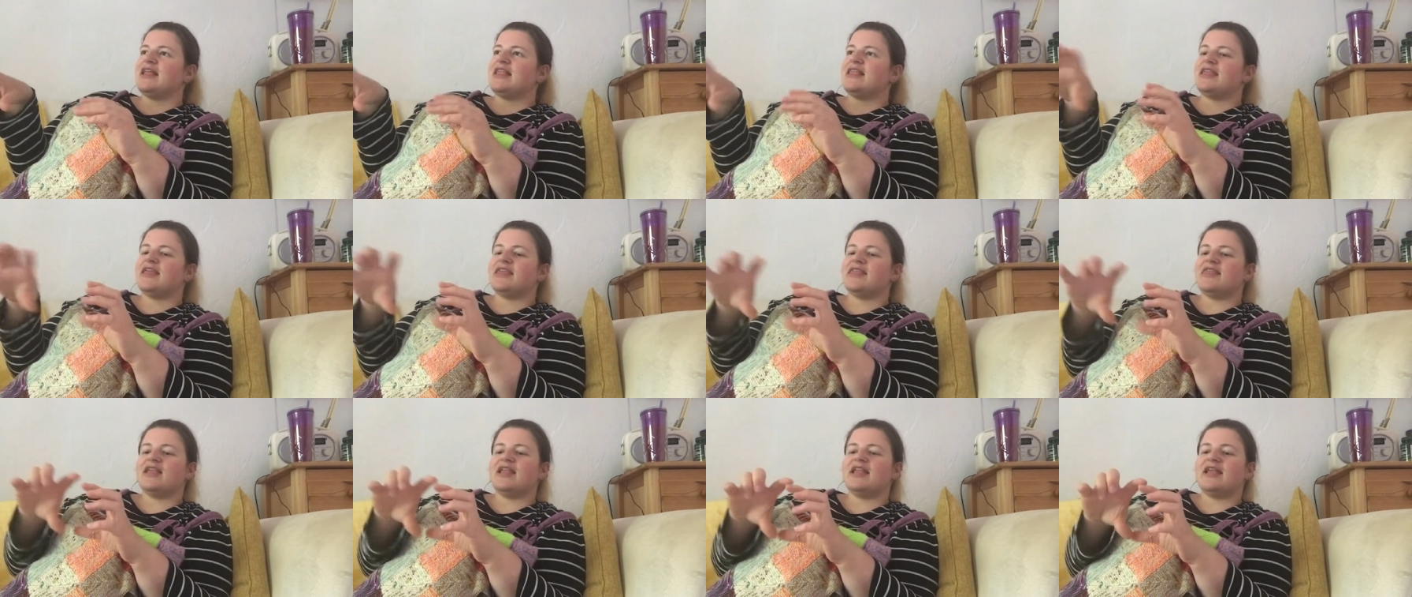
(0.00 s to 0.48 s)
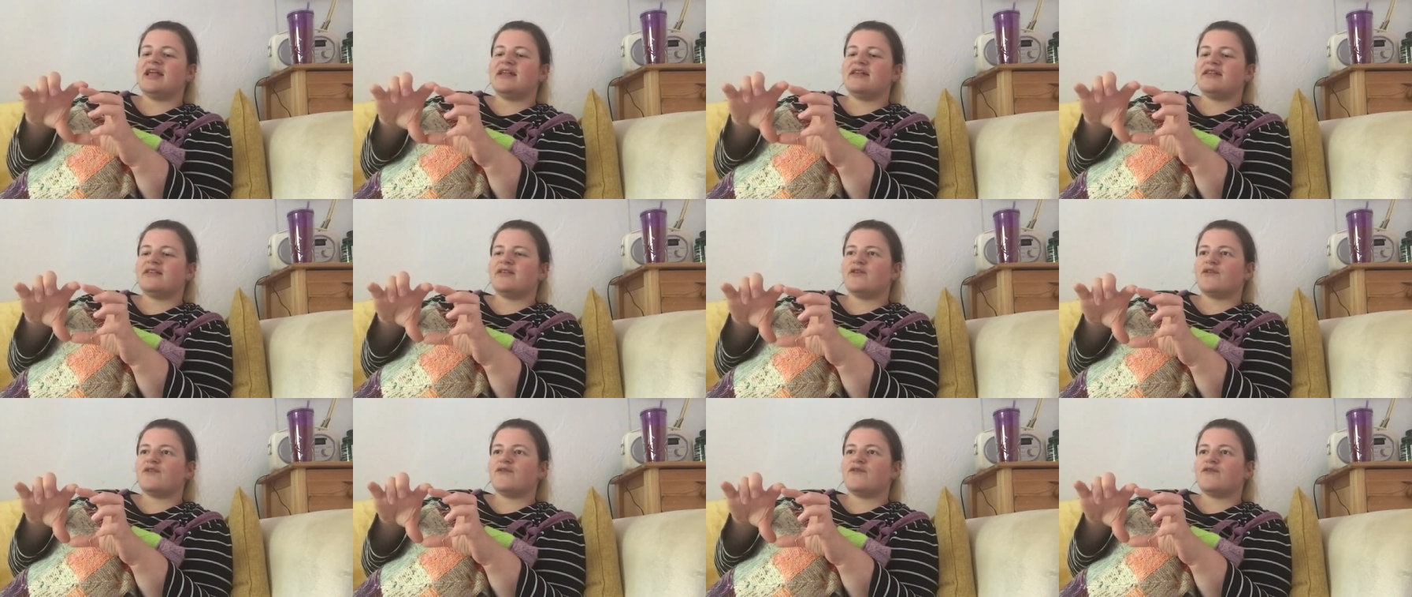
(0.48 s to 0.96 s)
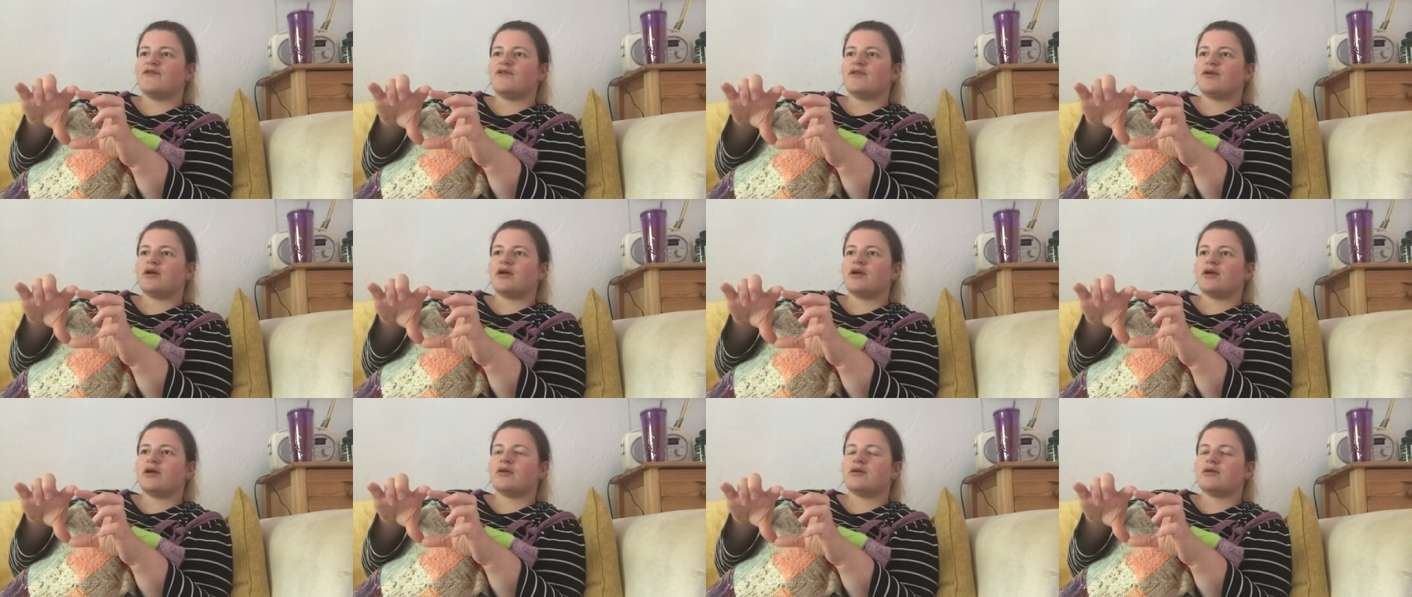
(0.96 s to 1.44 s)
the, the list of
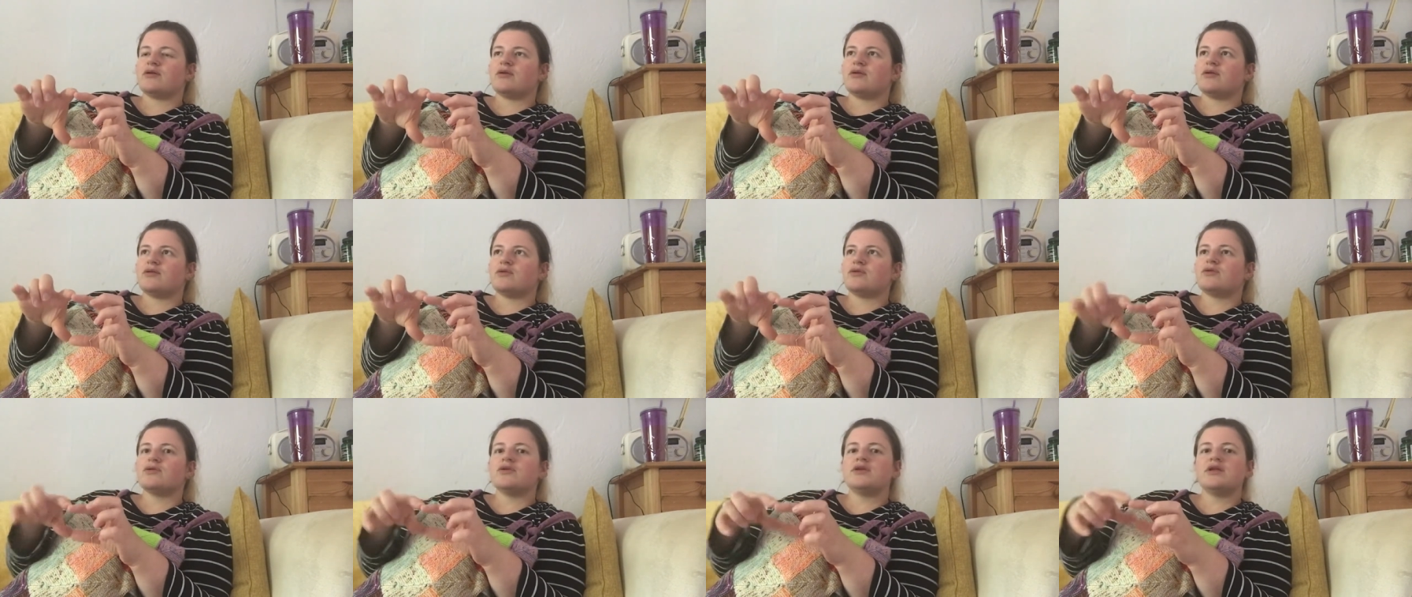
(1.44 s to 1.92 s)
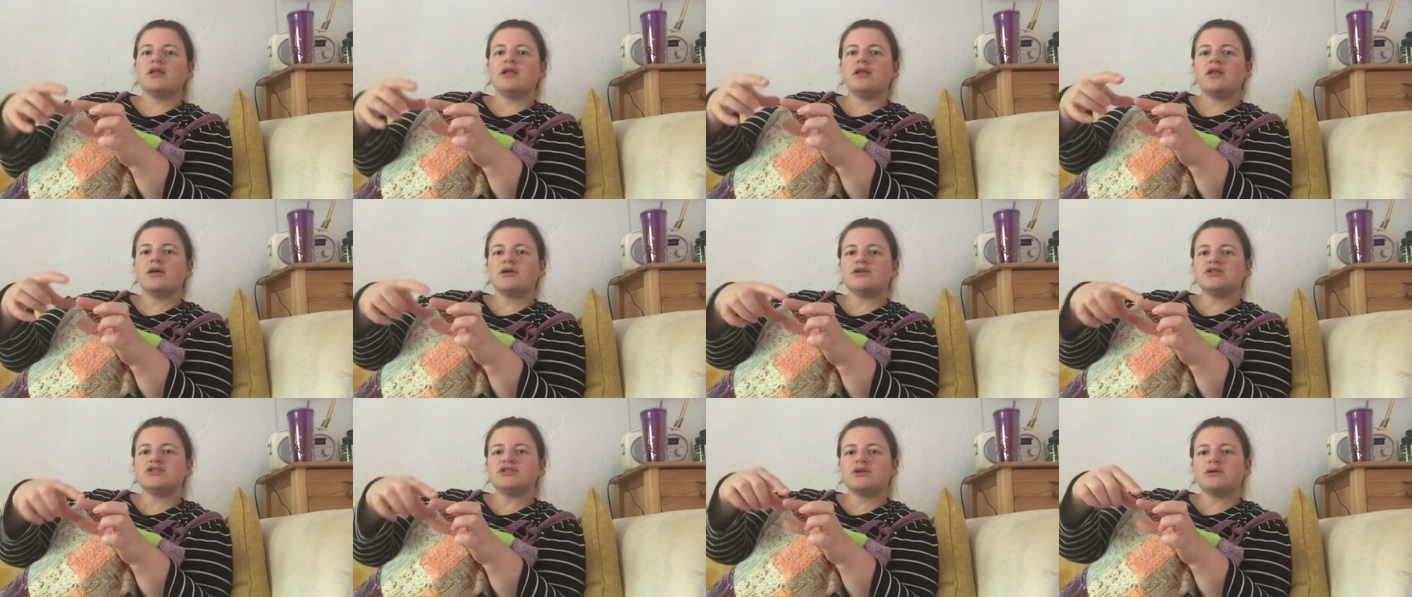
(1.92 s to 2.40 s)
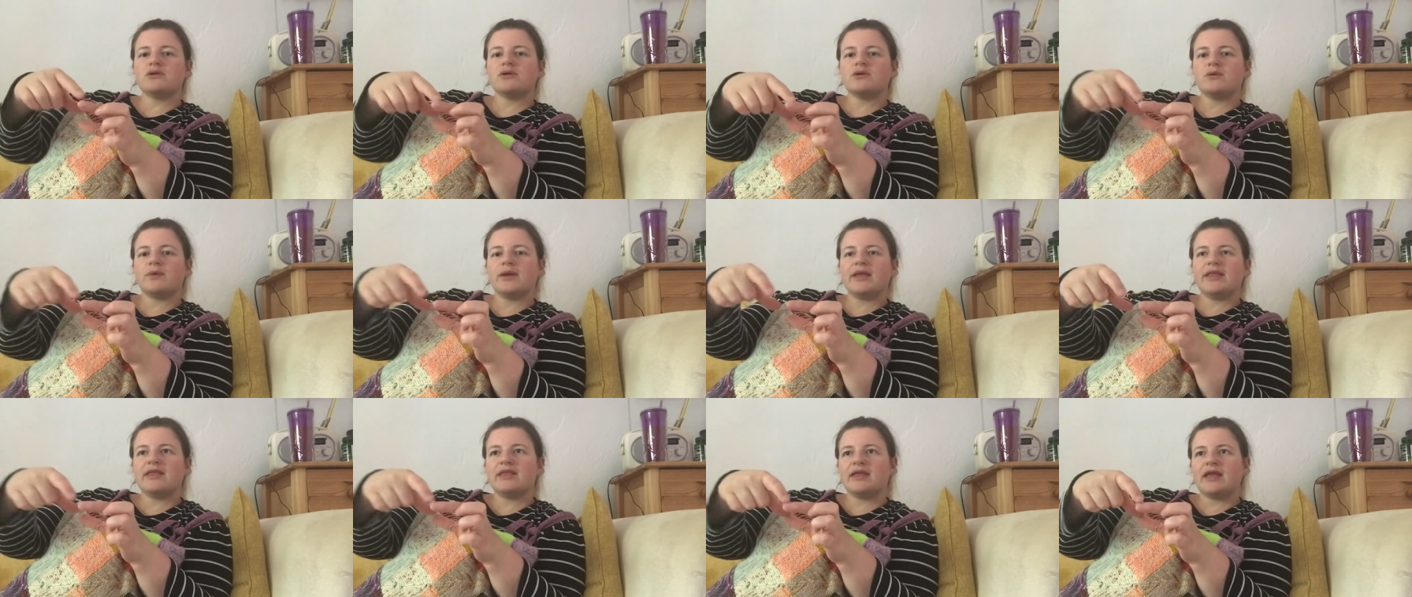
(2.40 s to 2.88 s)

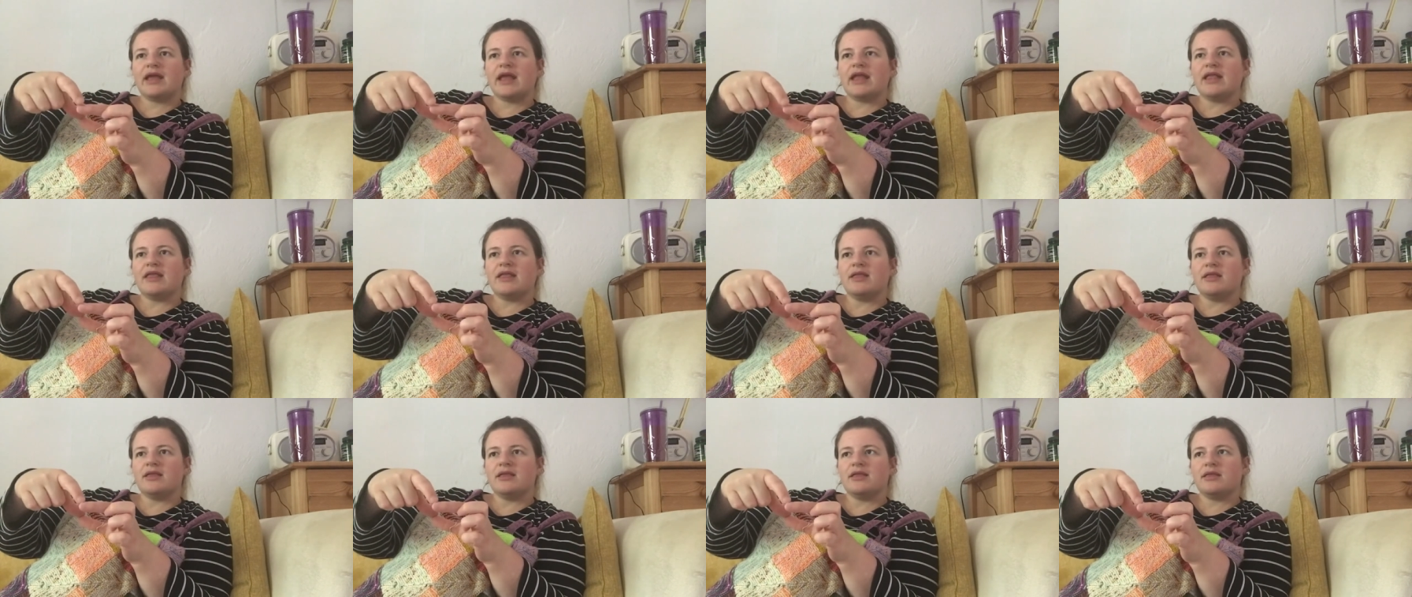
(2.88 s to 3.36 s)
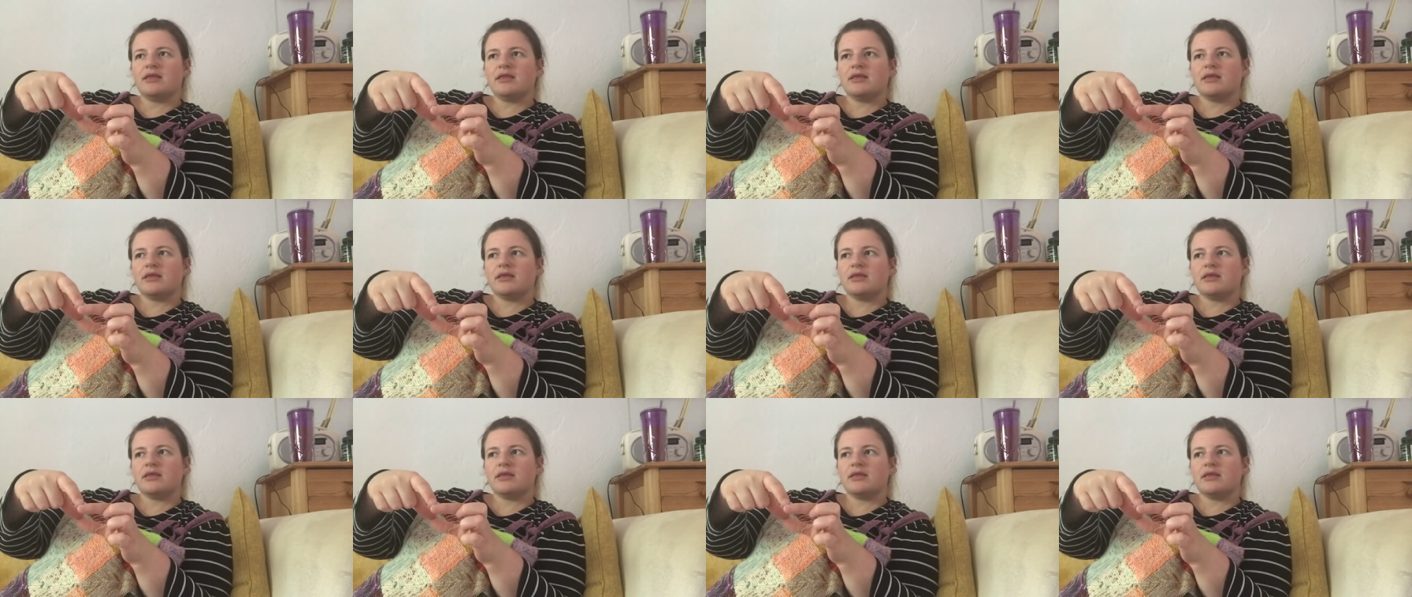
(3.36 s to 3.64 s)
chronological in in